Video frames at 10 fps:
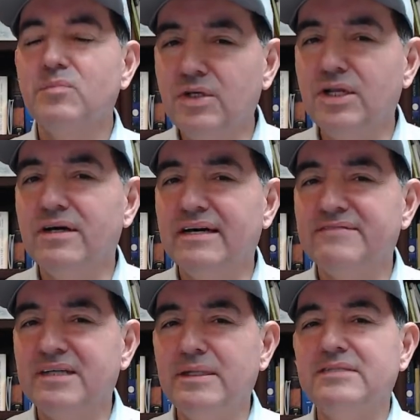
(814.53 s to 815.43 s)
If
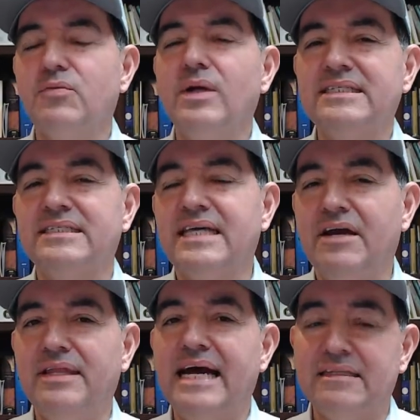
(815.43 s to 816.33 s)
somebody's willing to tell
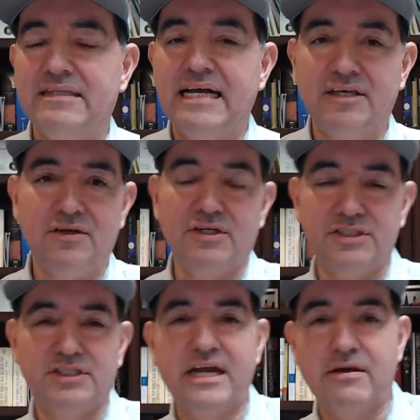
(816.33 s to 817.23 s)
you that, you
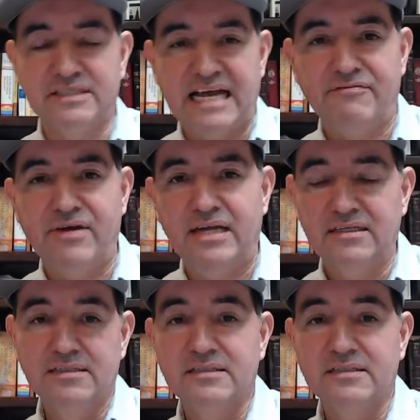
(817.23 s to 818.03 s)
should cherish that friend.